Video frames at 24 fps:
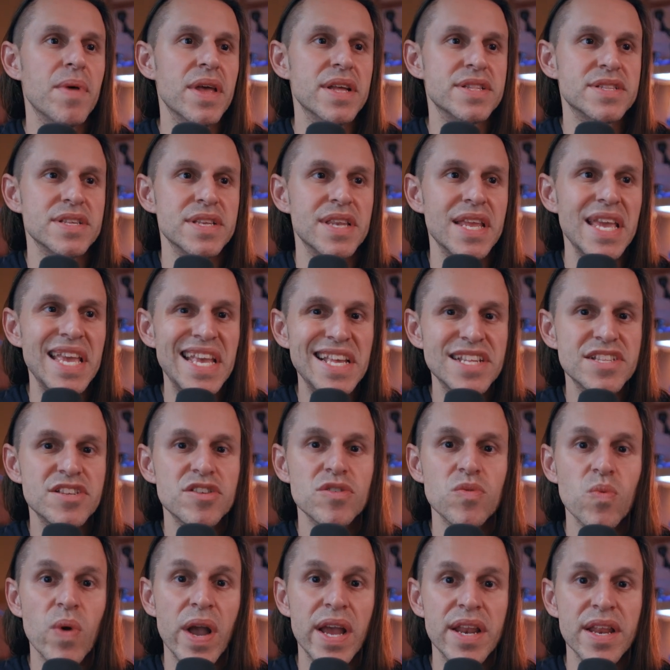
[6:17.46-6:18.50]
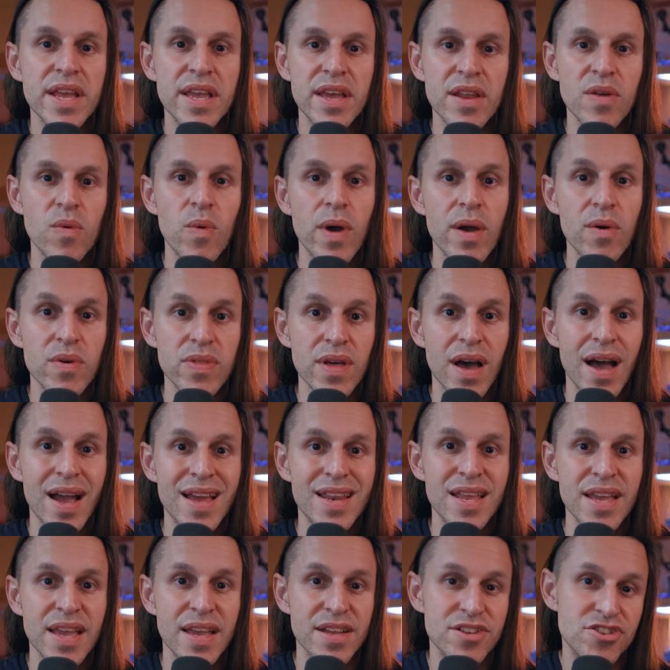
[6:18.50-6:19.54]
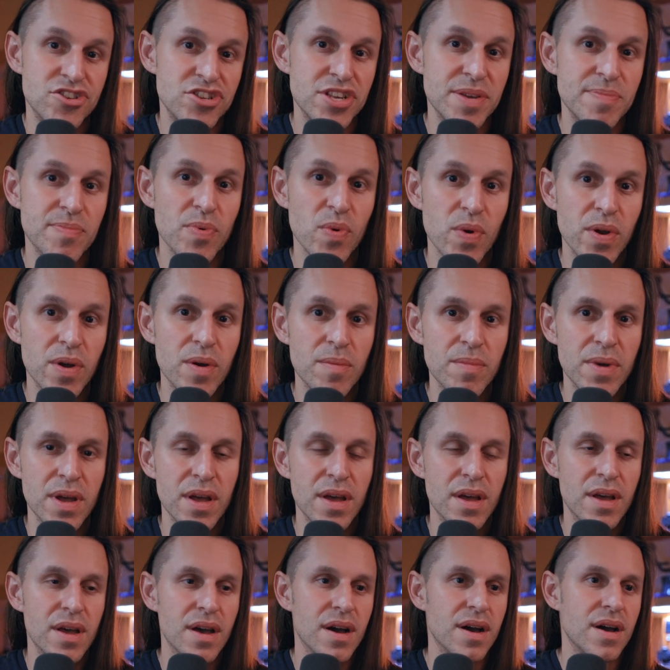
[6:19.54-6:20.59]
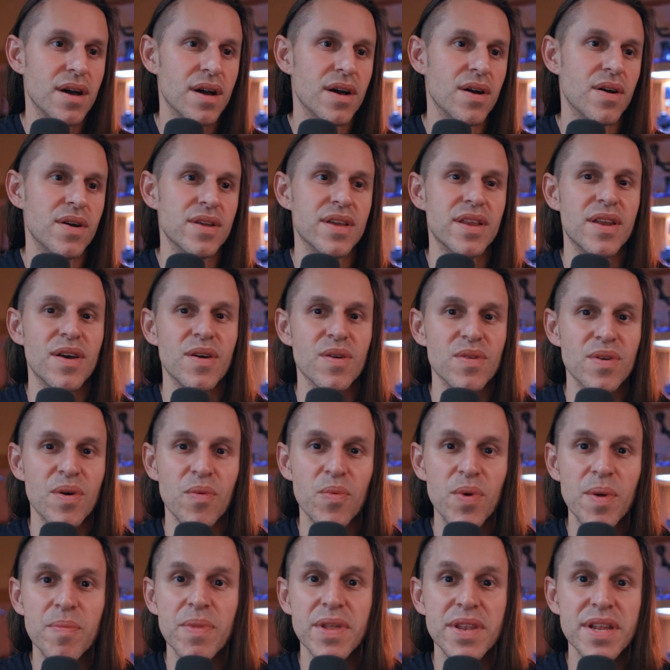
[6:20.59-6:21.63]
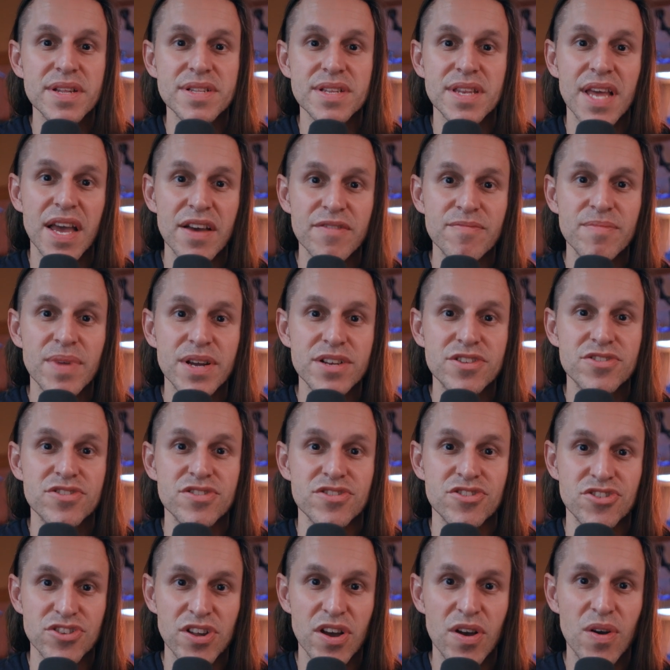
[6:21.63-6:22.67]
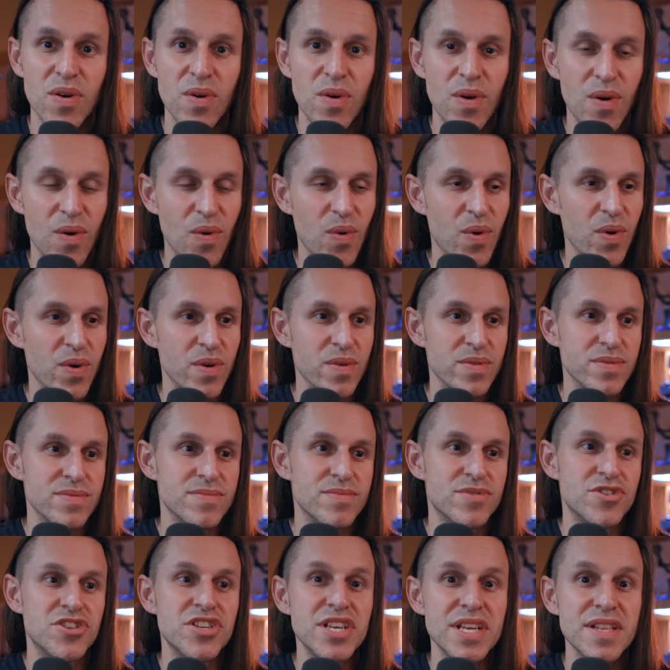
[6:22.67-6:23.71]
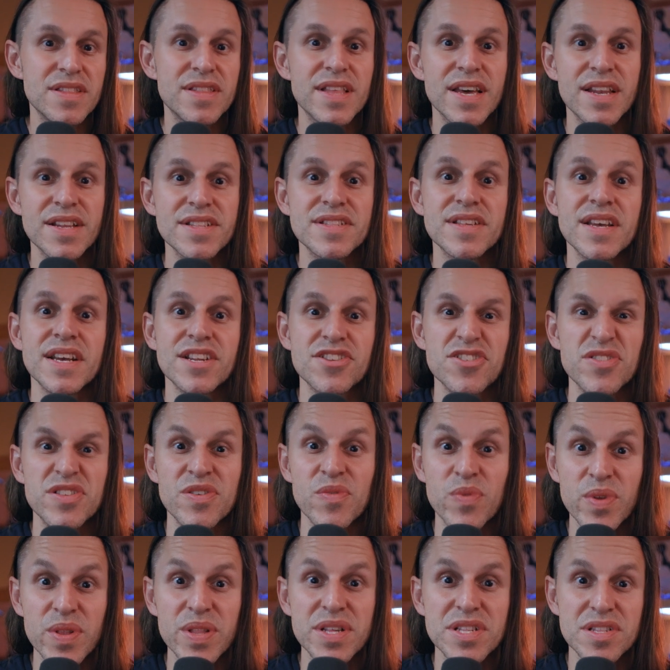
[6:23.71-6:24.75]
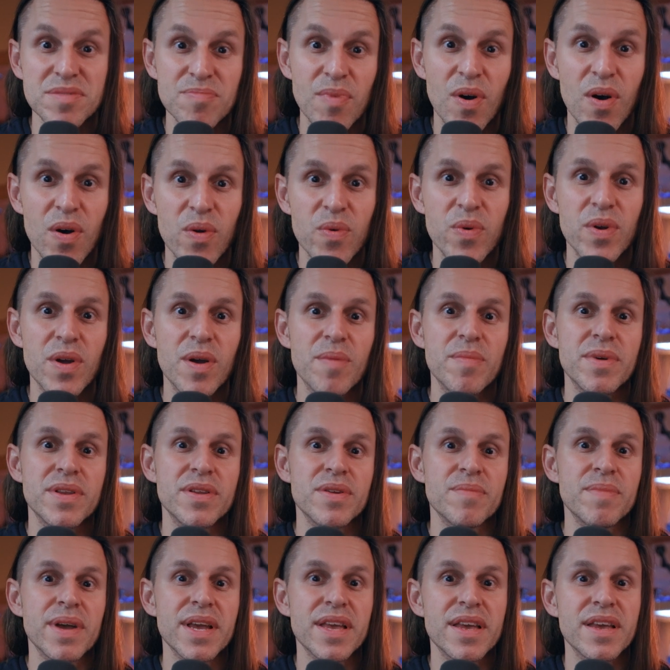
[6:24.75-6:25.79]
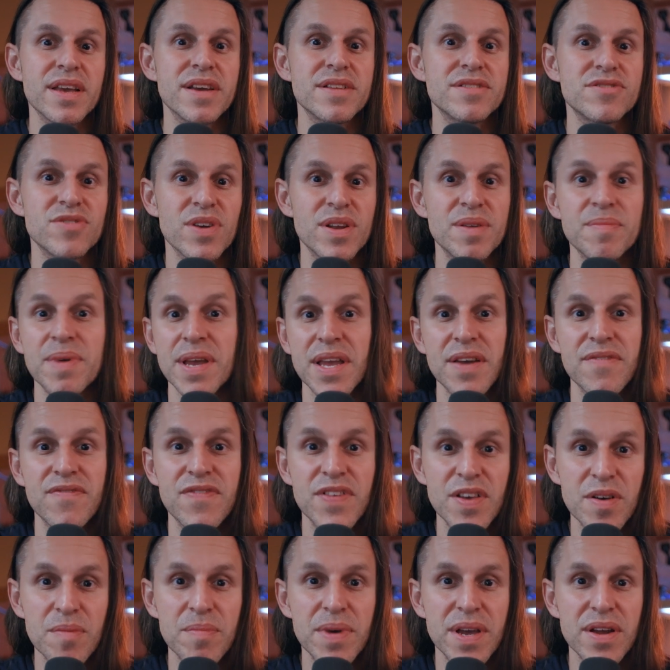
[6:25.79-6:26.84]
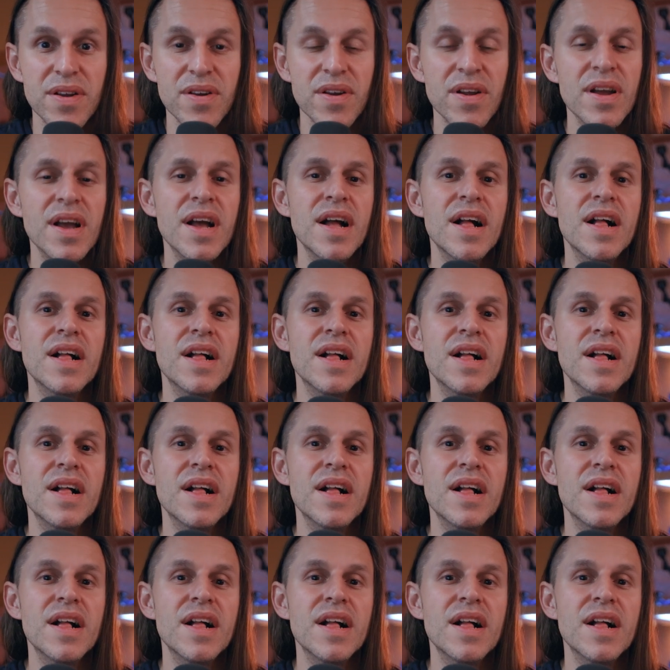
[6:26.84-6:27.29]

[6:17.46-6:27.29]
It's an easier way to get away with hiding a cheap room, you know, a room that doesn't have much to show, or cheat that it's actually a really small room and you're making it, trying to make it feel bigger.